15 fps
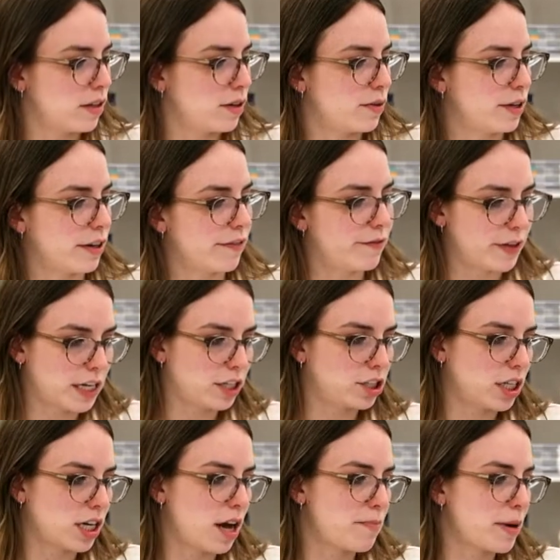We're
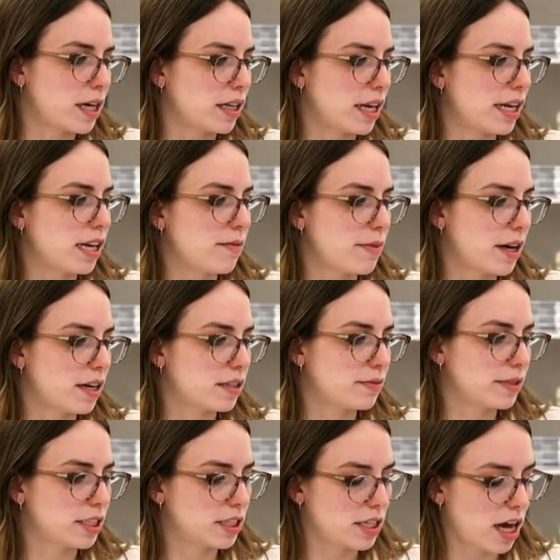finishing up our ladybugs.
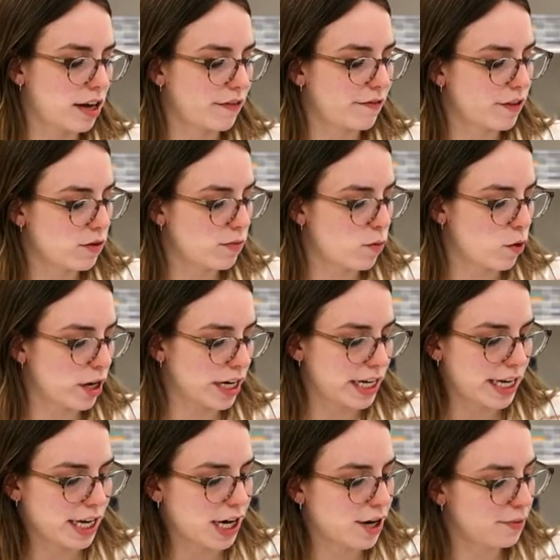We just got a few more
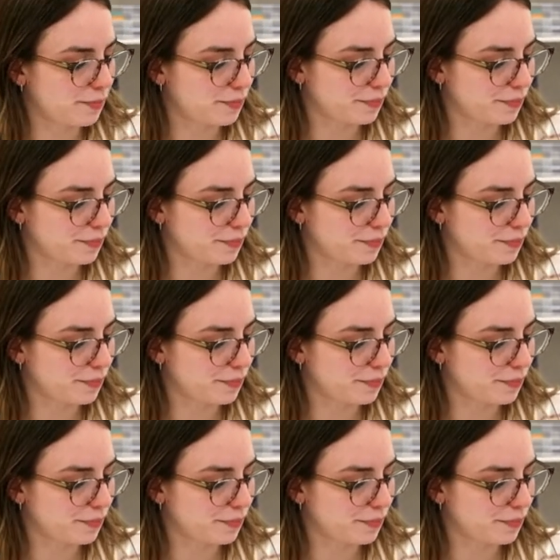here.